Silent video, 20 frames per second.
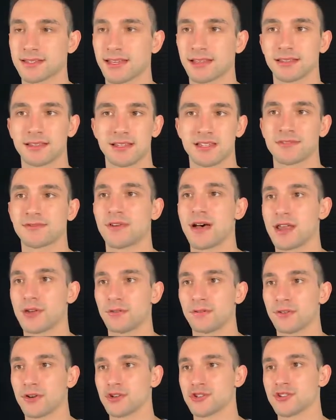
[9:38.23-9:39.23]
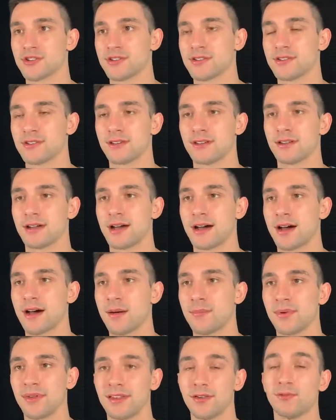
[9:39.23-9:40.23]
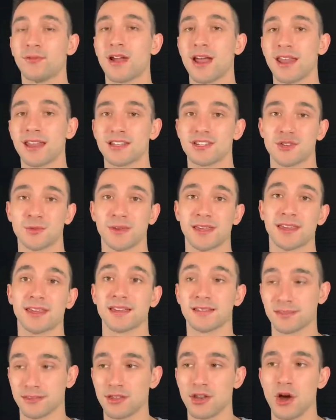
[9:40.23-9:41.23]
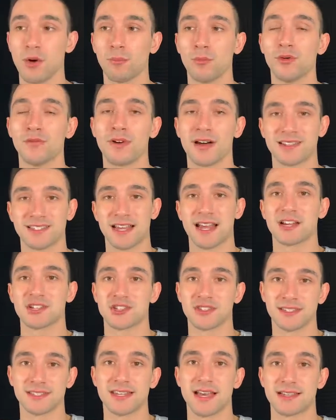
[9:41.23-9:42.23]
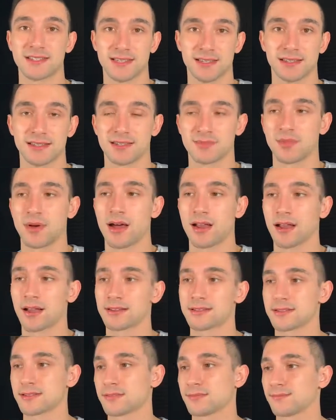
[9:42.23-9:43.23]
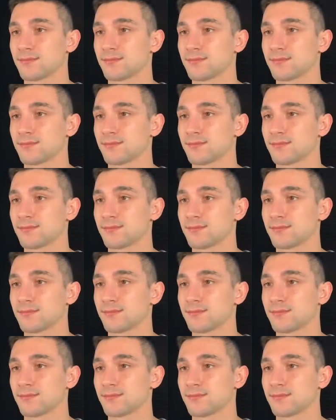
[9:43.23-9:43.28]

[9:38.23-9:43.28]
get this final version up and ready so we can move on to actually testing this product.